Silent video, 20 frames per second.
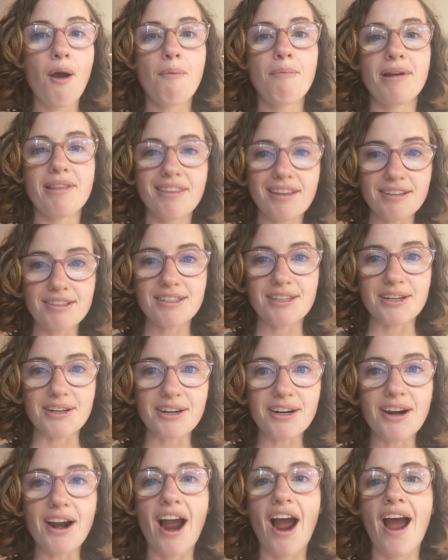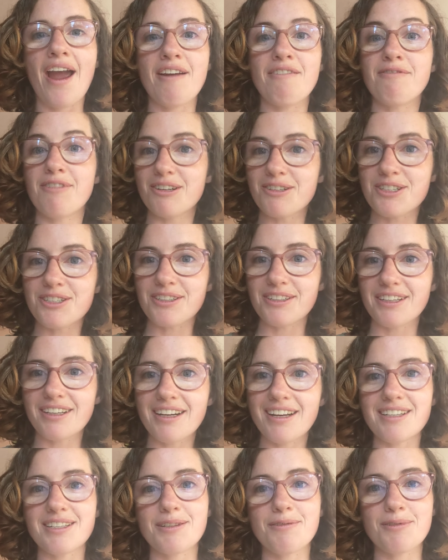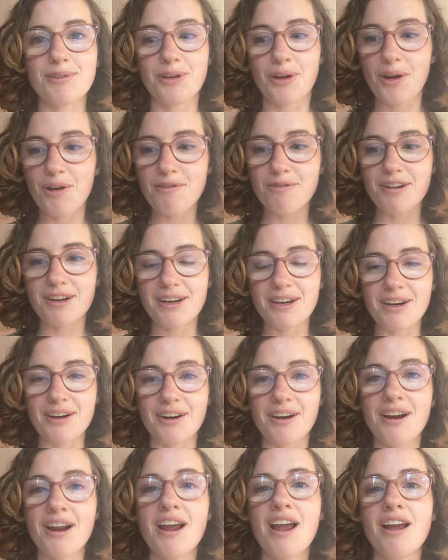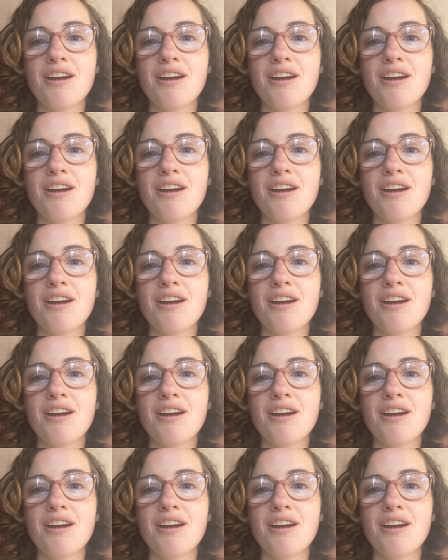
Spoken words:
But this year, I virtually, because it was a COVID year,